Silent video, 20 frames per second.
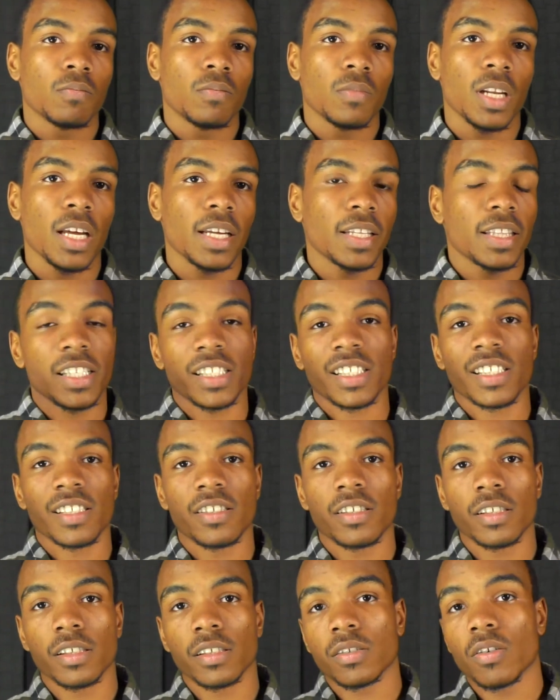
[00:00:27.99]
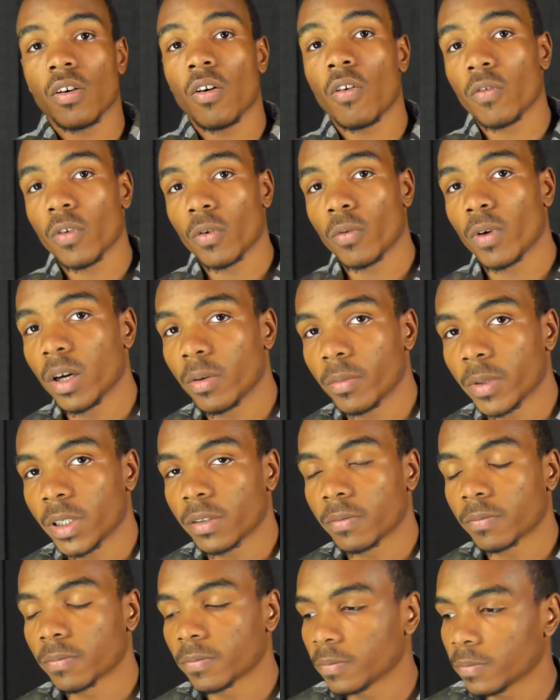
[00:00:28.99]
like this is just overwhelming.
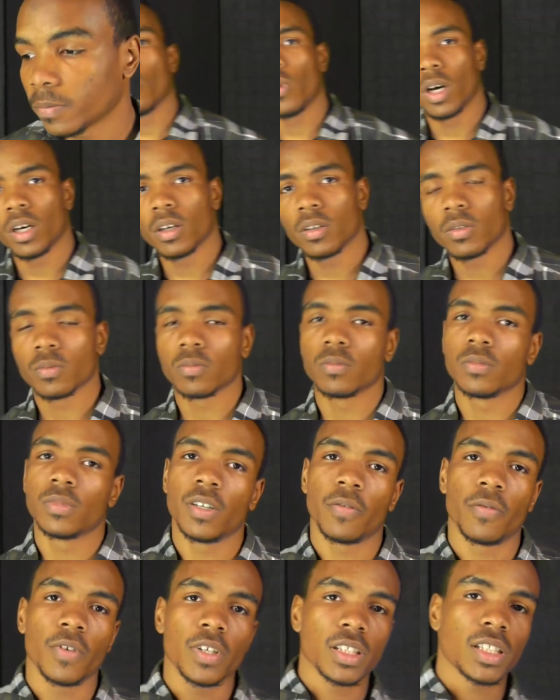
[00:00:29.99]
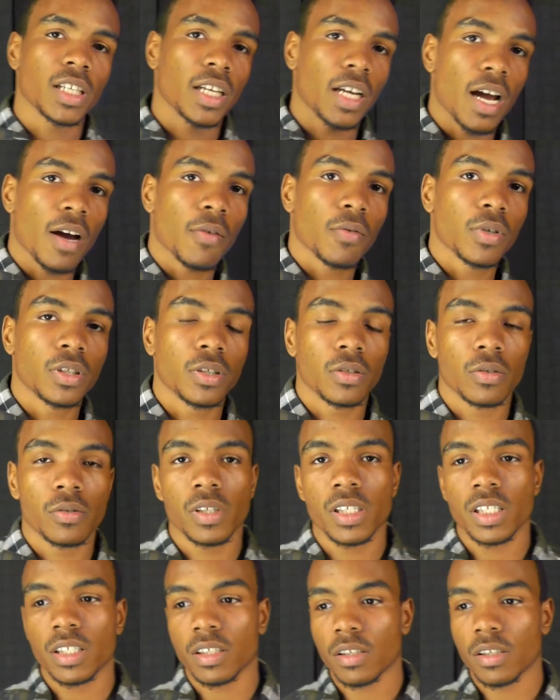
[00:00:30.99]
Well, the first thing I would do is